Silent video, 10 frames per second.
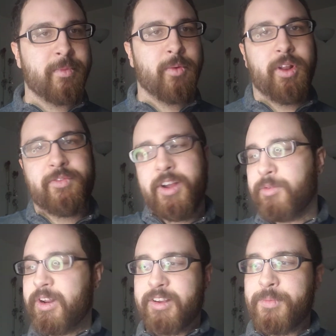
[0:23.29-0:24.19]
Well, if I was
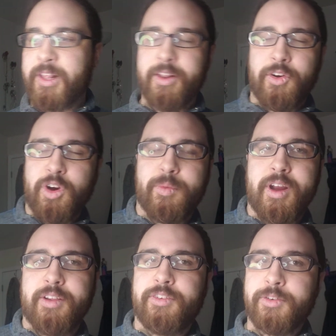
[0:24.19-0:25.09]
reading something that
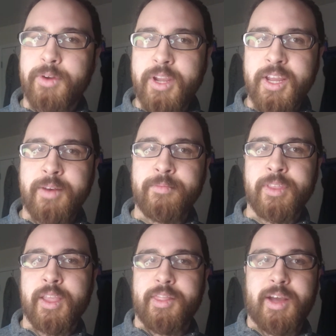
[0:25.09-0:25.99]
incorporated a screen,
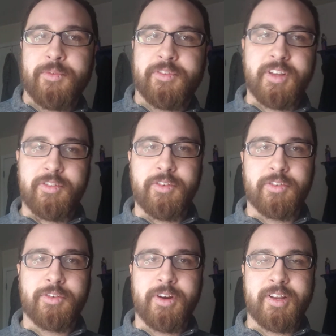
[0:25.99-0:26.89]
that was digital
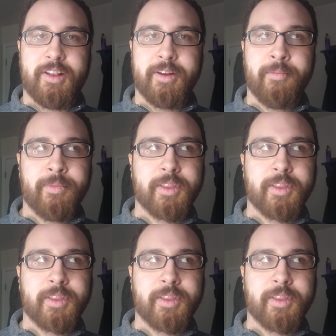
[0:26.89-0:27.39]
storytelling.